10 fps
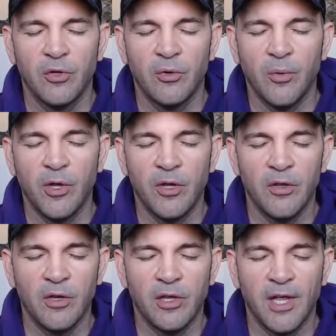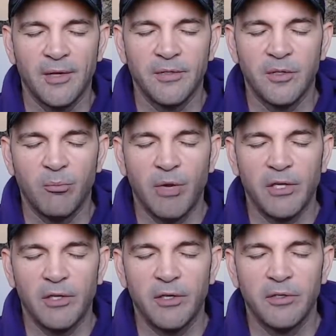in a way that allows the
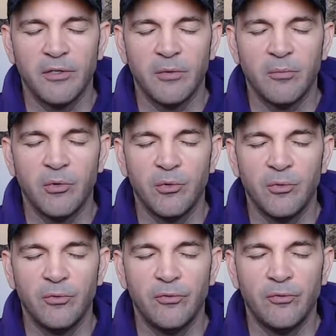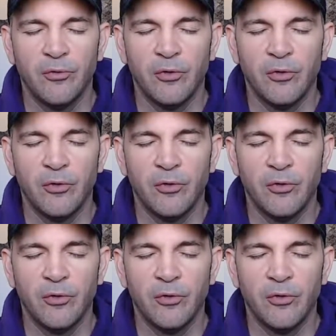belly to move